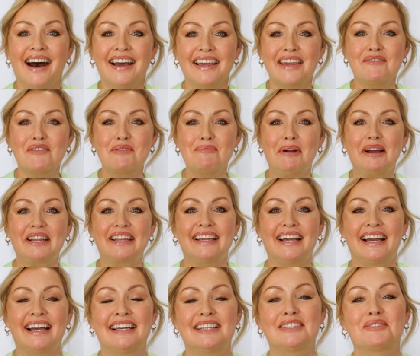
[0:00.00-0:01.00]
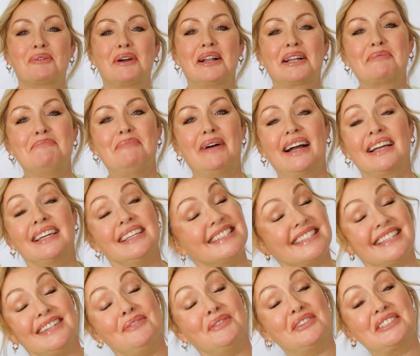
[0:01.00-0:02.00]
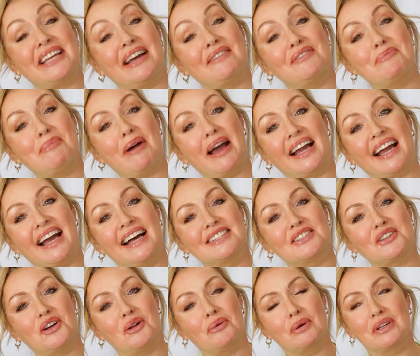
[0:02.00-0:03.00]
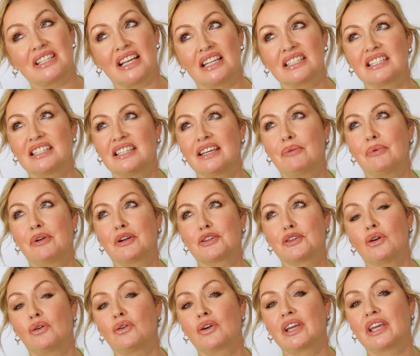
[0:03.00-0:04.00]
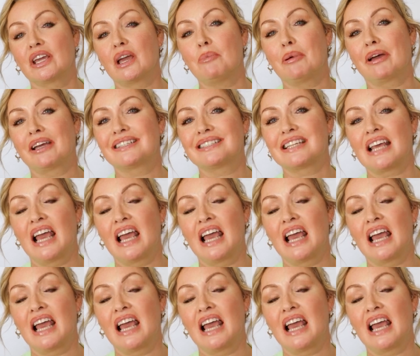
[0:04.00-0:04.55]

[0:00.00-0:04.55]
Hi everybody and welcome back. It's lovely to have you back as always, and today we are talking about